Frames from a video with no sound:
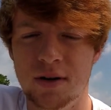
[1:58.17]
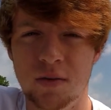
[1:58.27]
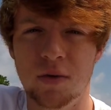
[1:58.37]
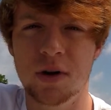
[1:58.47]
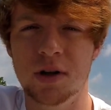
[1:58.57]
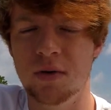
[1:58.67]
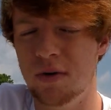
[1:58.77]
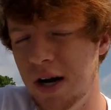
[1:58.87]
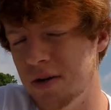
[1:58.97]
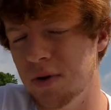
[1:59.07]
what you
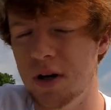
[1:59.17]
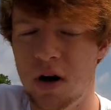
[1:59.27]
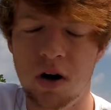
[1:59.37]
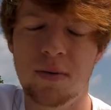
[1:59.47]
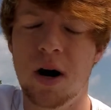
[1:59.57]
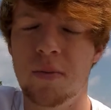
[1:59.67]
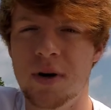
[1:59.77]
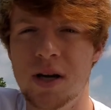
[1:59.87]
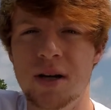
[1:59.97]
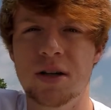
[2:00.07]
guys want to know about
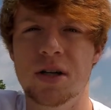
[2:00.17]
me,